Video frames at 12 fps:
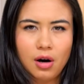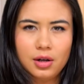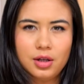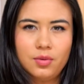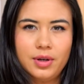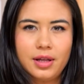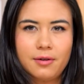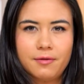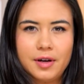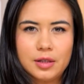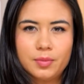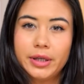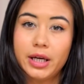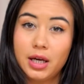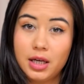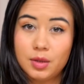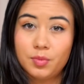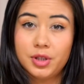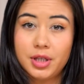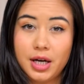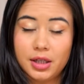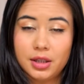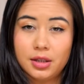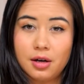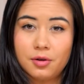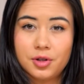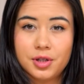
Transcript: arguing that Facebook is protected under